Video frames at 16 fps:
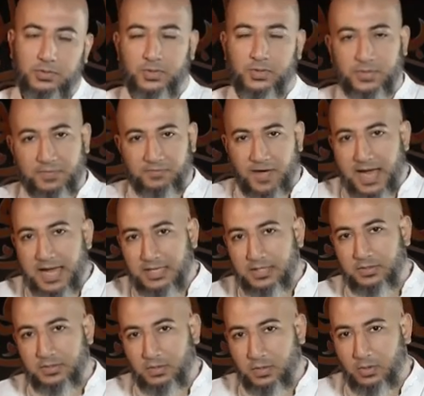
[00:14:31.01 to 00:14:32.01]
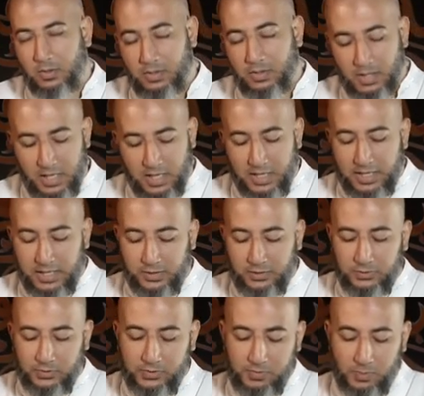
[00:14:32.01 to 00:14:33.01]
So divide your goal
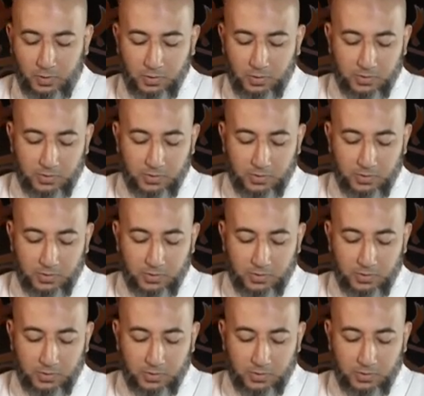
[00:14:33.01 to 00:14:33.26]
into small